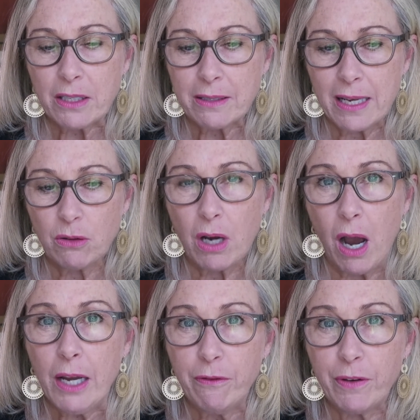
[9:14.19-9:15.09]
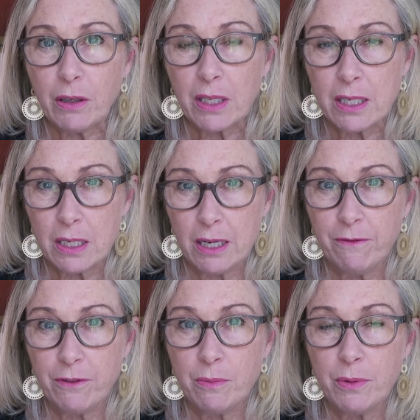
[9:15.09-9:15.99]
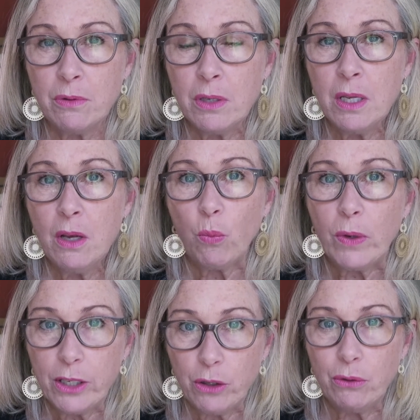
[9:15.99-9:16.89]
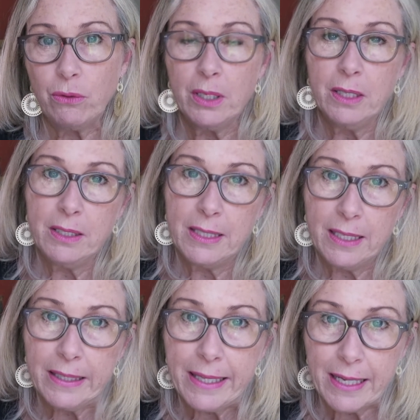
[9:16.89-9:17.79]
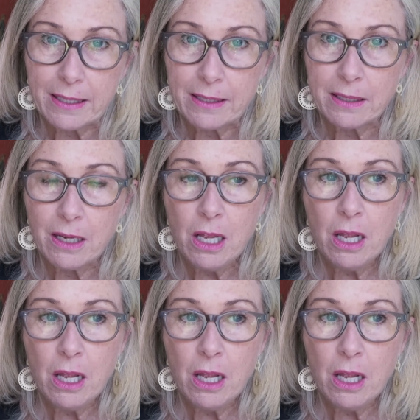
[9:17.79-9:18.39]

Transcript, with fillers: Say, look, I felt uncomfortable when you did this.